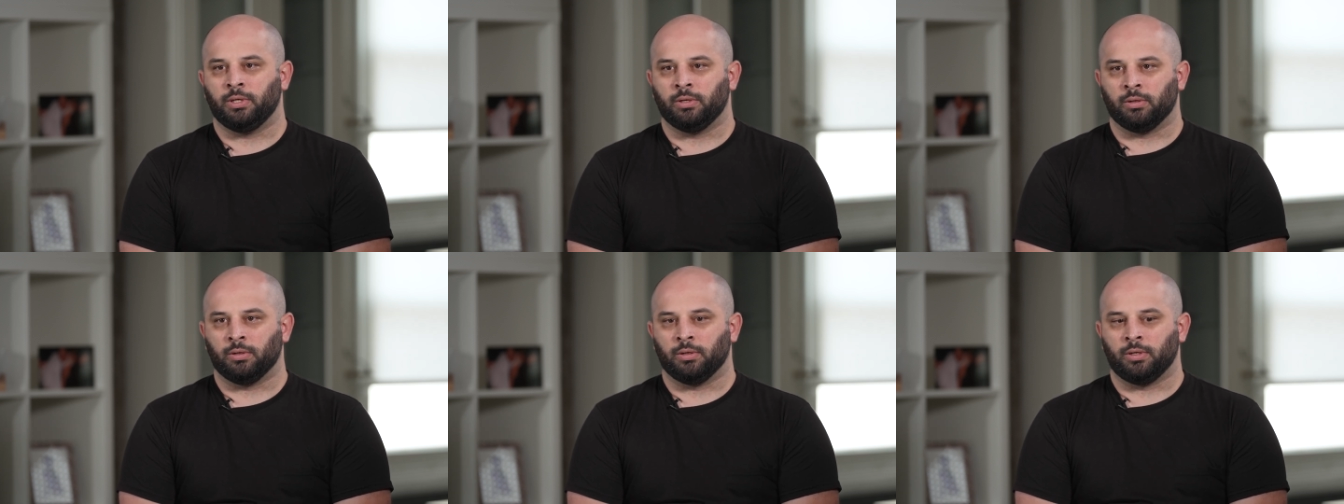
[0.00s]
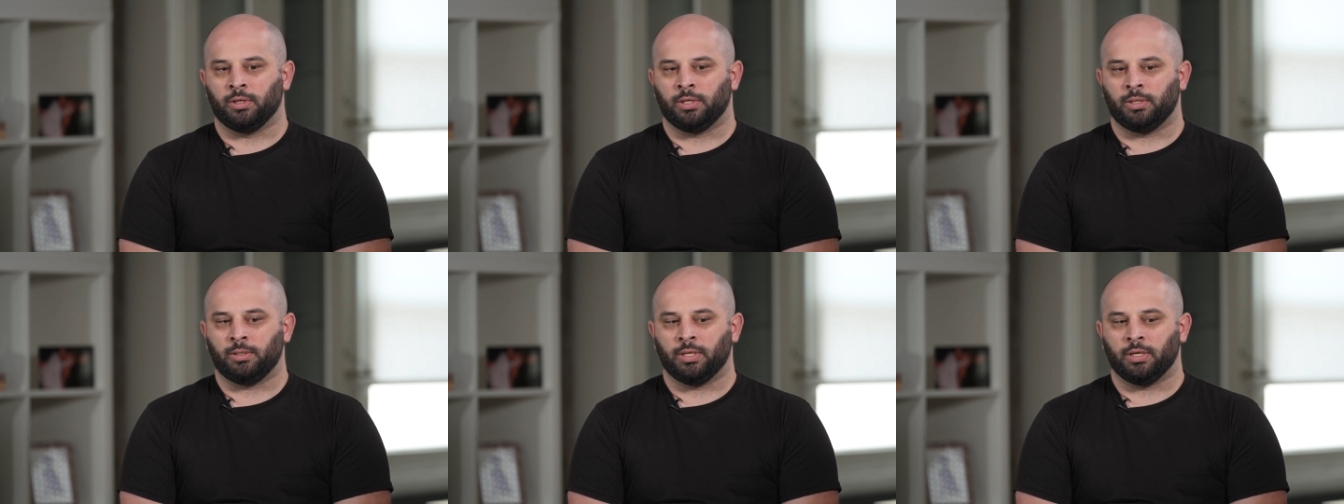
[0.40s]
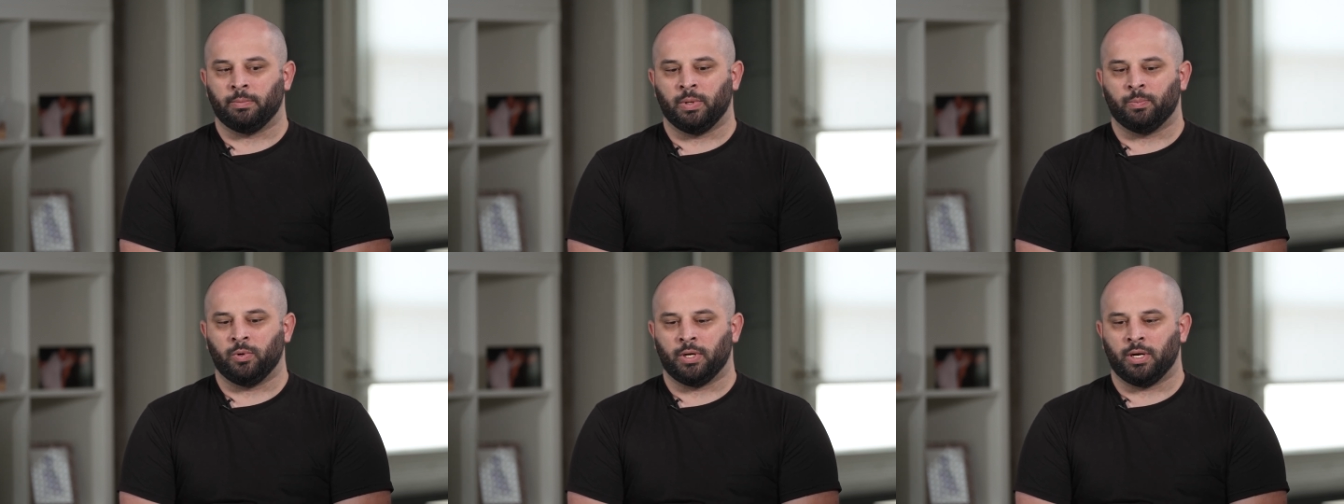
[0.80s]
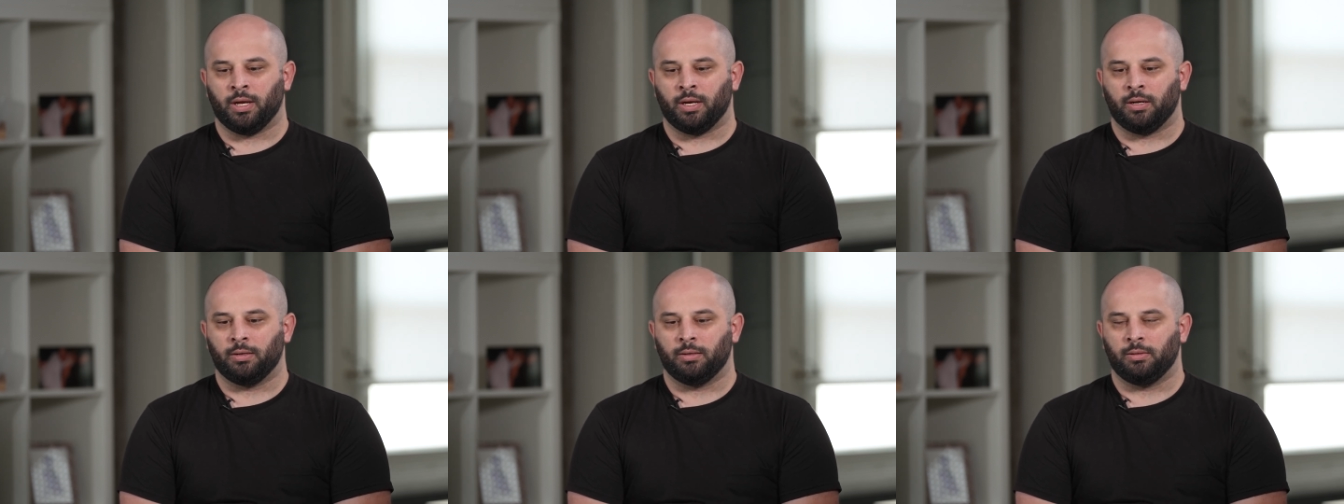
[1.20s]
You're gonna be put
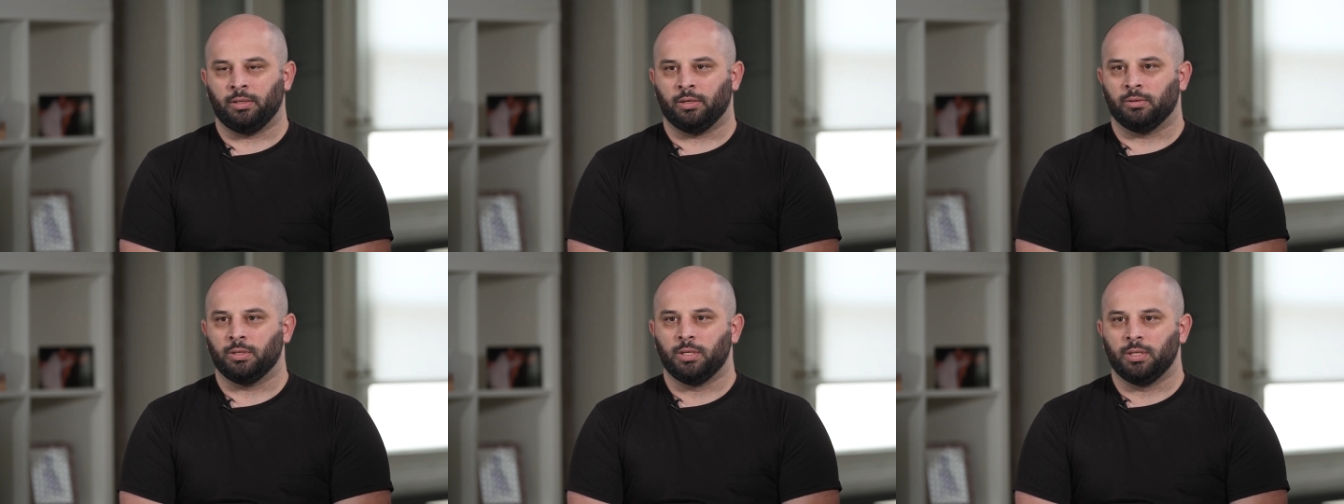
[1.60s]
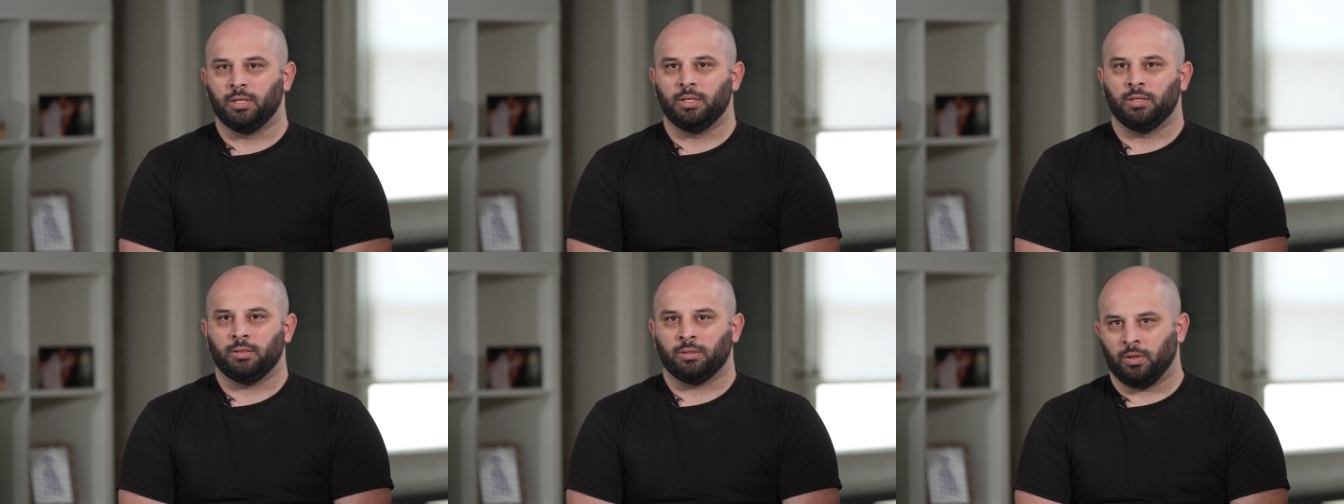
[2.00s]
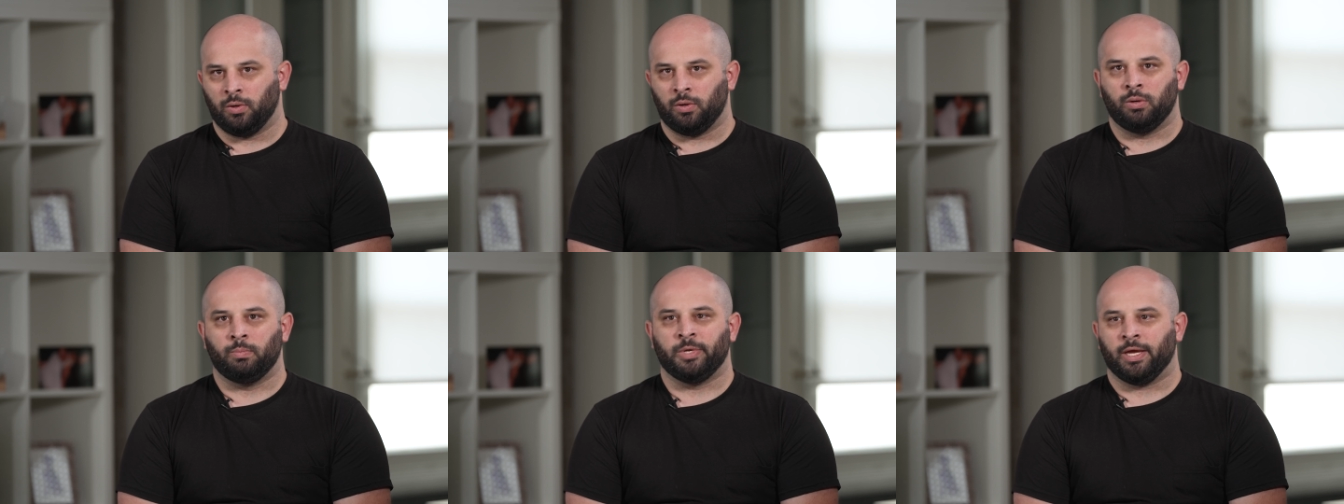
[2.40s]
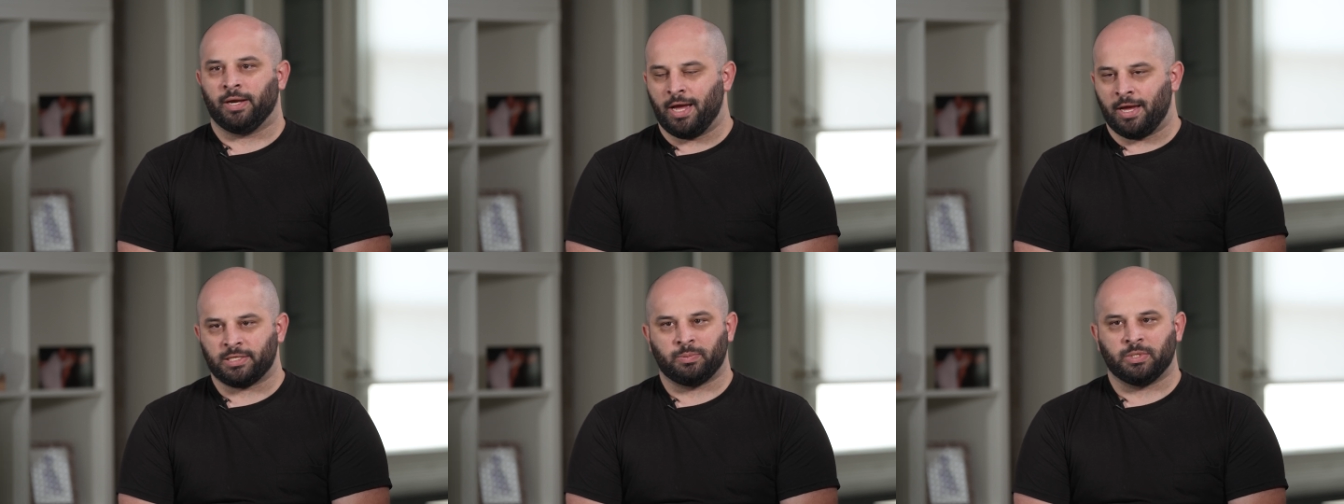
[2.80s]
on, you know, go home, be on
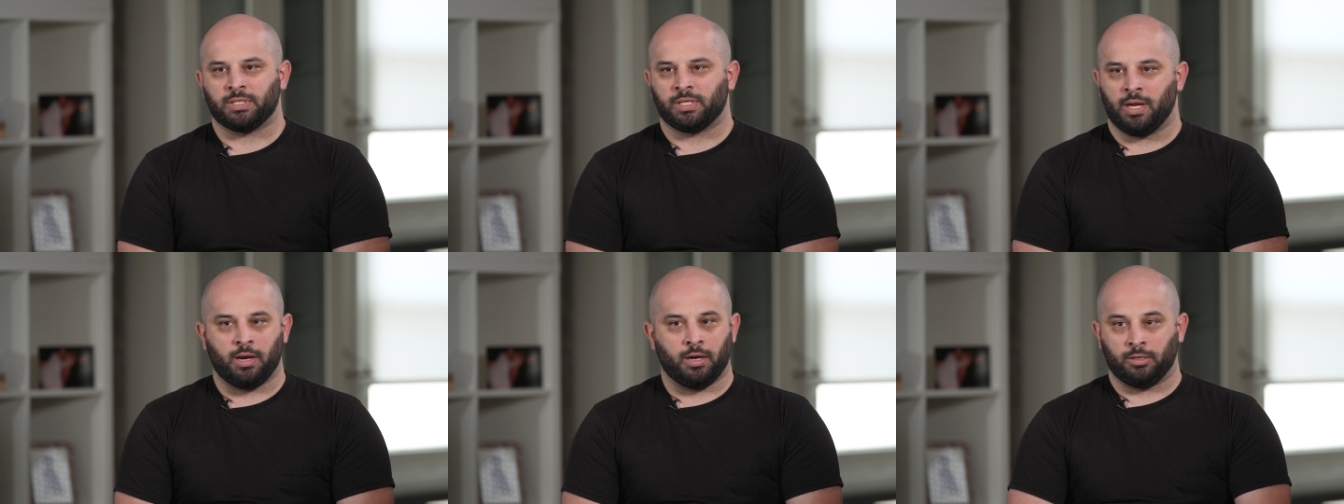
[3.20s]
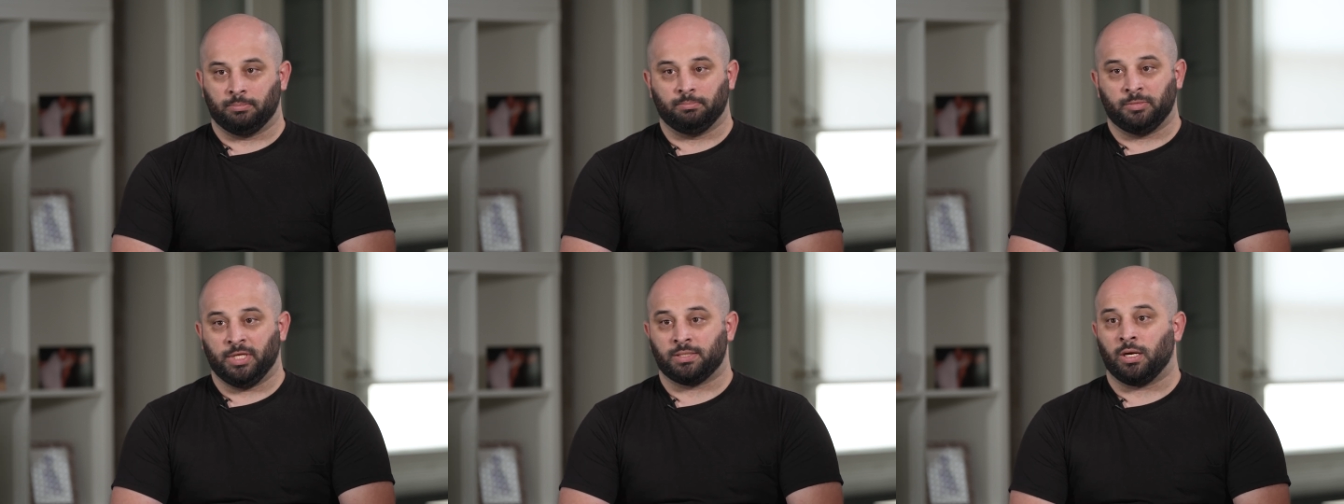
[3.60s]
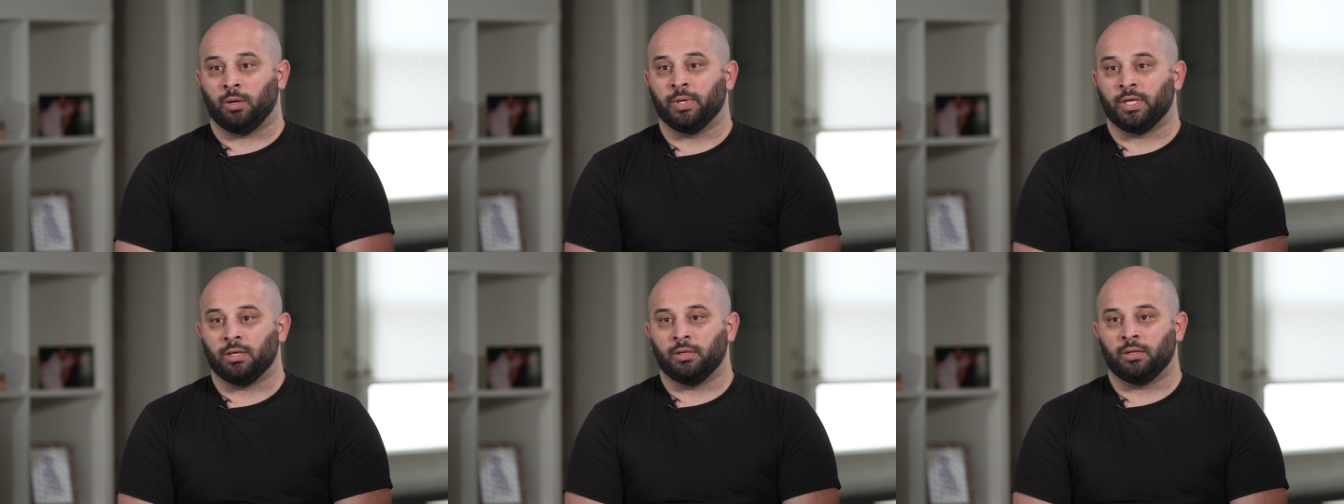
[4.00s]
hospice care, and that's all we can